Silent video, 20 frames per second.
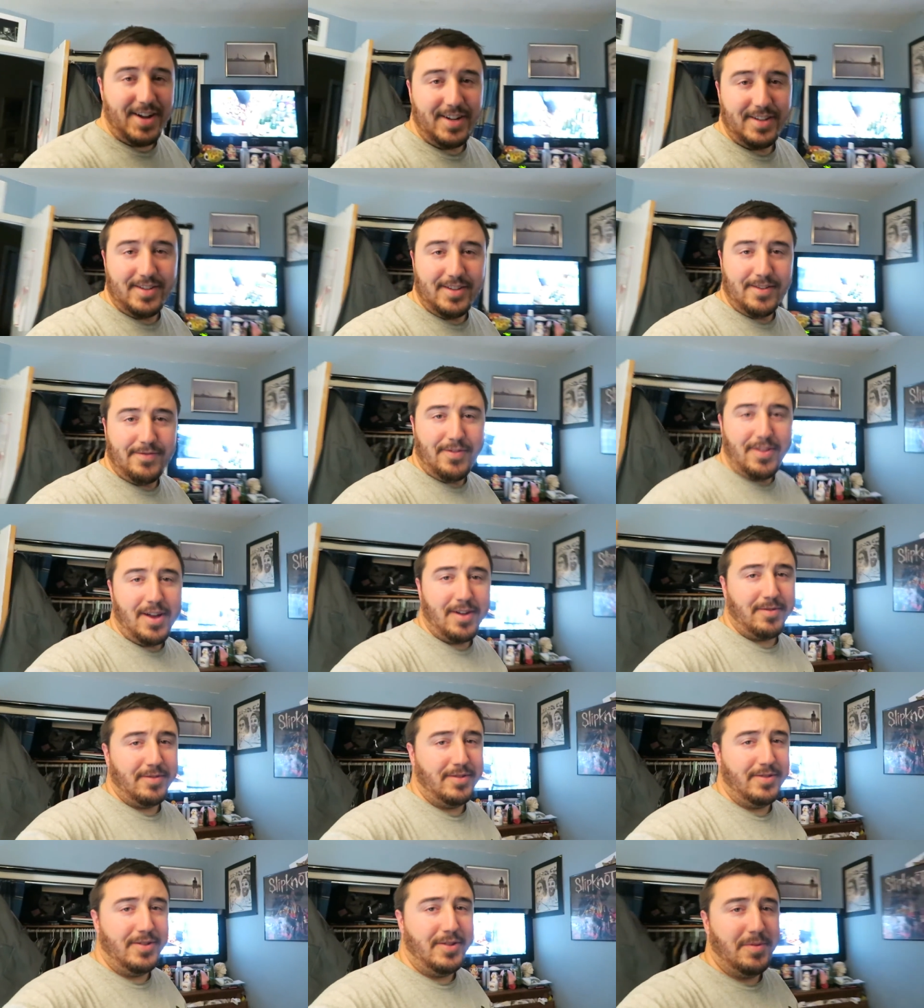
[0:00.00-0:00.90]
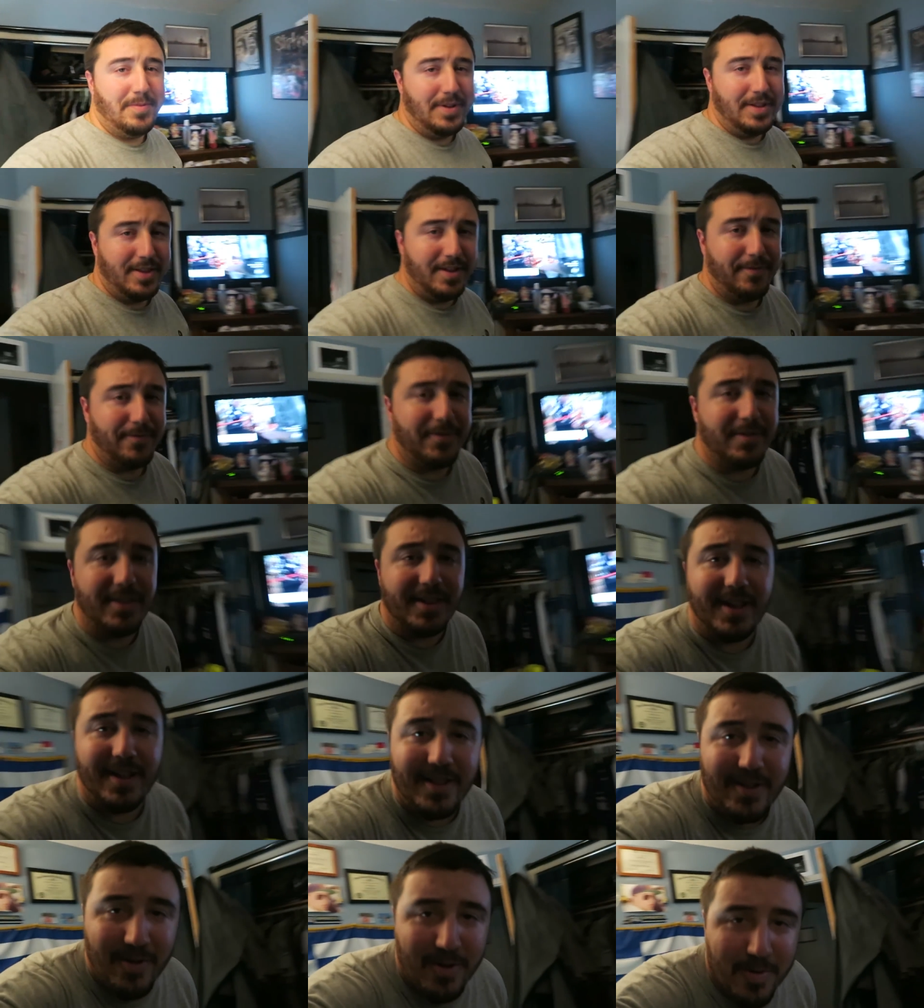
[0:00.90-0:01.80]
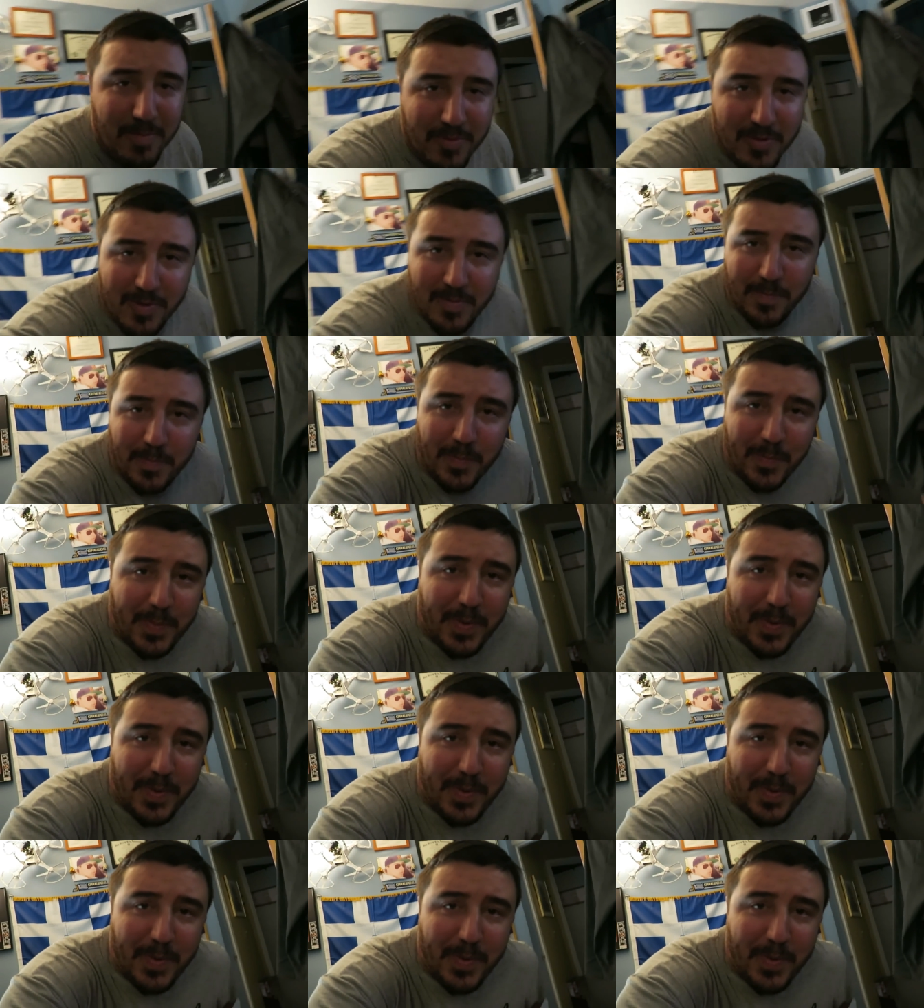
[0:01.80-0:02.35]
guys, this vlog was a little bit different than normal,